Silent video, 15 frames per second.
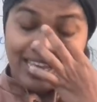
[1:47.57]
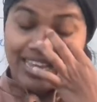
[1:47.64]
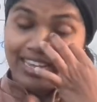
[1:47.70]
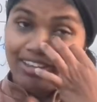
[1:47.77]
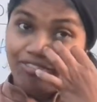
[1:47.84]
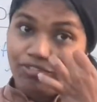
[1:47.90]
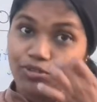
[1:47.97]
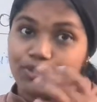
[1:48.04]

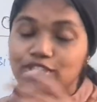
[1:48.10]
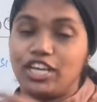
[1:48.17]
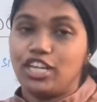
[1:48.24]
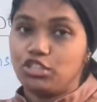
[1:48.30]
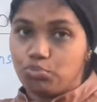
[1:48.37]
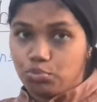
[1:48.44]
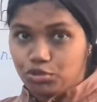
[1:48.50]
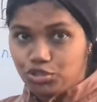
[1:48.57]
if you
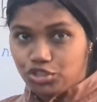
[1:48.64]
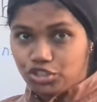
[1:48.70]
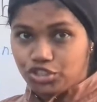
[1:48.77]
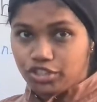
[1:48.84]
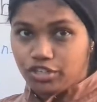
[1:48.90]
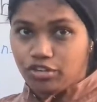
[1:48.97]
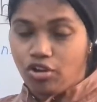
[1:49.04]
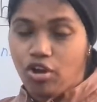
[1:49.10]
change
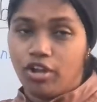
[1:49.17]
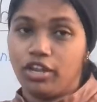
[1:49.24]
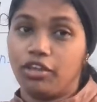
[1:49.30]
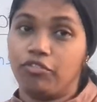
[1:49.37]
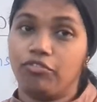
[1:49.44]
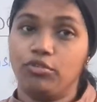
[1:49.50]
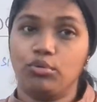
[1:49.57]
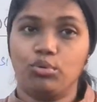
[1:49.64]
position or
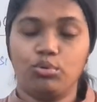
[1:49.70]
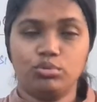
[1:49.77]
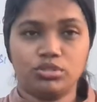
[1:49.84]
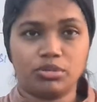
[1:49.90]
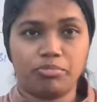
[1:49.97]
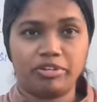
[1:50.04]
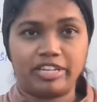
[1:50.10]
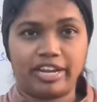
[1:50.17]
if you do
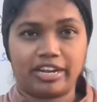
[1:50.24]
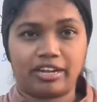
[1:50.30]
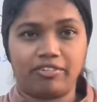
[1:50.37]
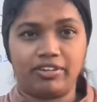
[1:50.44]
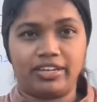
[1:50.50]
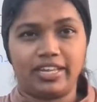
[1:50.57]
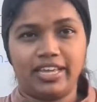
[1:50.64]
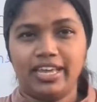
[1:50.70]
some other
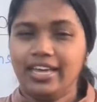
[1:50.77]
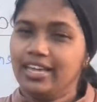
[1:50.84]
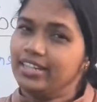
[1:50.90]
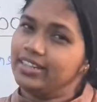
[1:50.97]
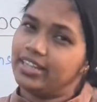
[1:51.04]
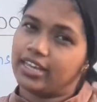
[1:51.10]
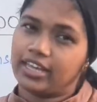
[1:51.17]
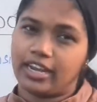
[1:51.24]
activity,
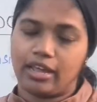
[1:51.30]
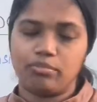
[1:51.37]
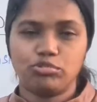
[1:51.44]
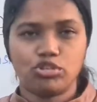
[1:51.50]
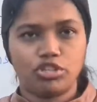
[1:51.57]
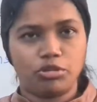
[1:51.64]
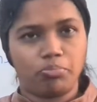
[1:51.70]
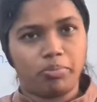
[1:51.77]
the cramps
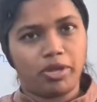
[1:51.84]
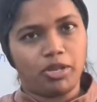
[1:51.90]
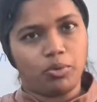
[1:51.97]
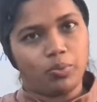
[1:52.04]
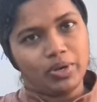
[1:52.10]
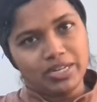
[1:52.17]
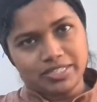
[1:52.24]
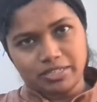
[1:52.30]
or the pain
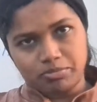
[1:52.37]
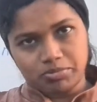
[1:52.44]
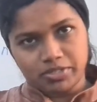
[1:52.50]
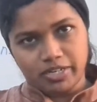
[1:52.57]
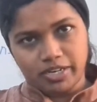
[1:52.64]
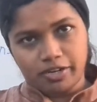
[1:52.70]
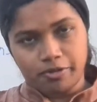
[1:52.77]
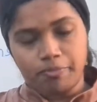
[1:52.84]
will
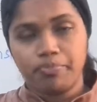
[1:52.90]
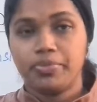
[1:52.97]
subside.